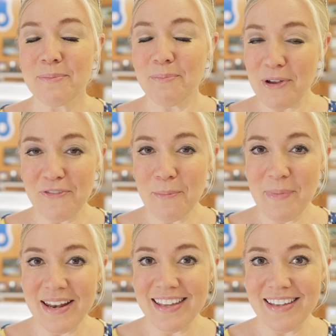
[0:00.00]
but for
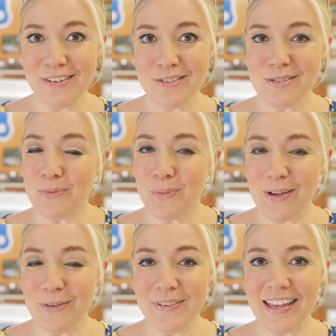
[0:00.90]
many years,
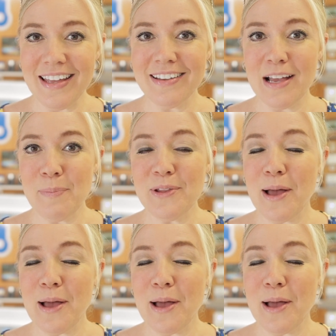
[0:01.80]
we only had a couple